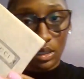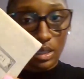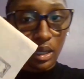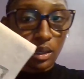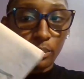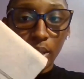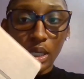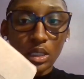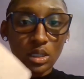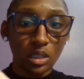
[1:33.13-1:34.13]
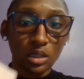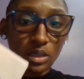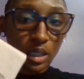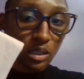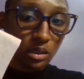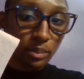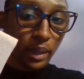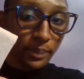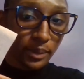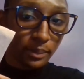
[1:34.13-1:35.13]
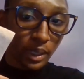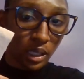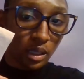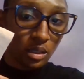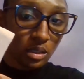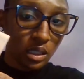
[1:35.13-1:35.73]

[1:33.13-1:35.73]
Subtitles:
it's like a beige. It looks like a little paper bag.